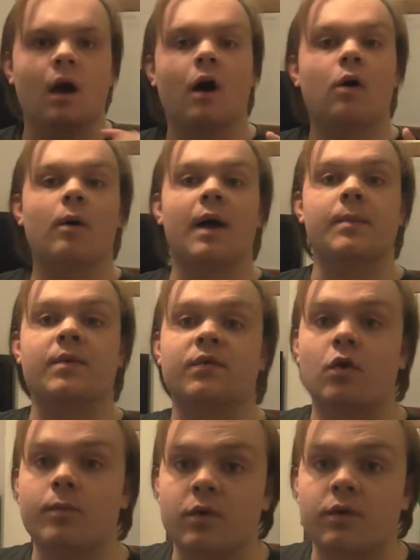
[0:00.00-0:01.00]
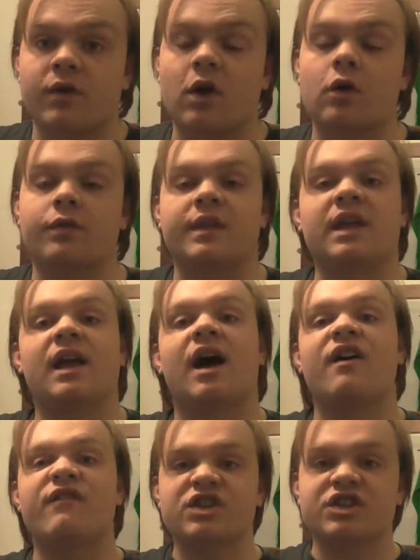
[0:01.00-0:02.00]
Oh, and before moving on, the
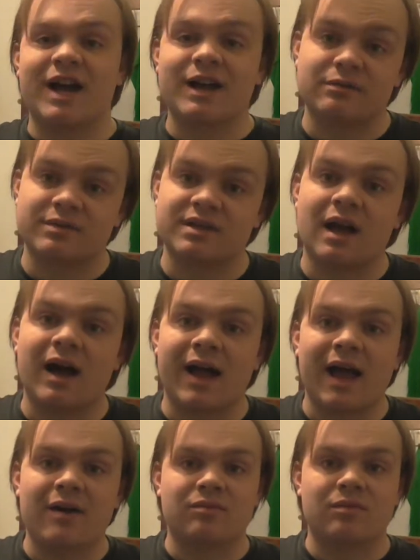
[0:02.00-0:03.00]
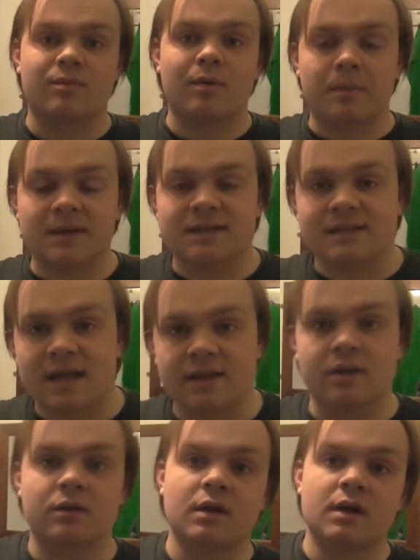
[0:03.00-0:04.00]
other channels that I have will probably say
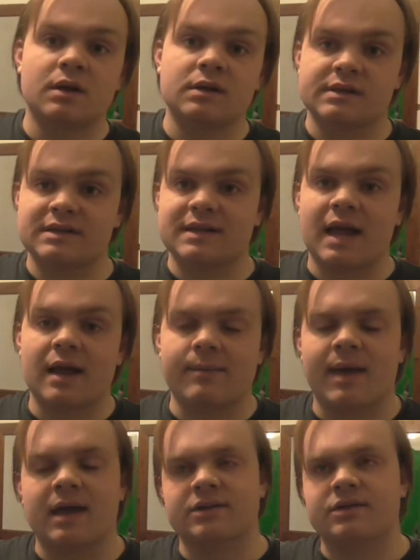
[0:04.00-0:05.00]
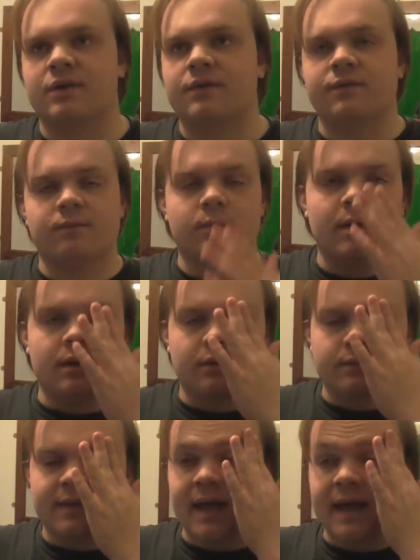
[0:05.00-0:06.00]
the, the same as of,
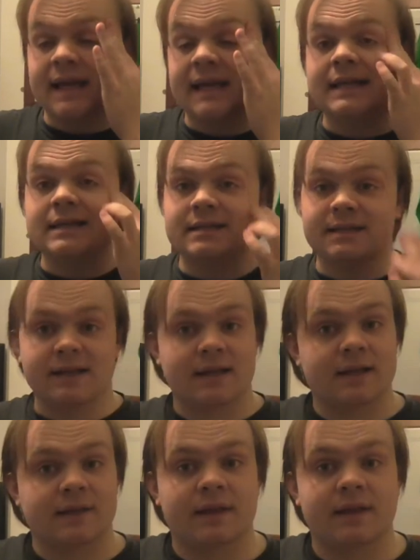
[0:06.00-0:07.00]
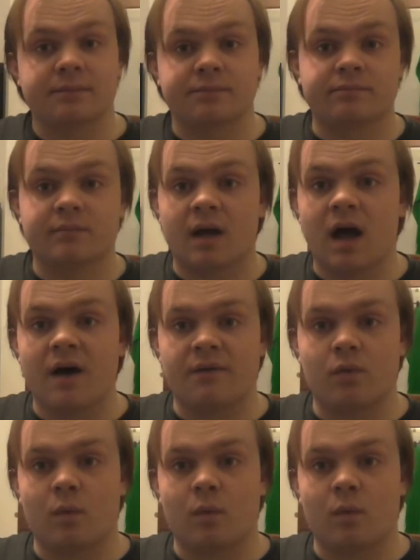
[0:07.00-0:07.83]
well, they're easier than other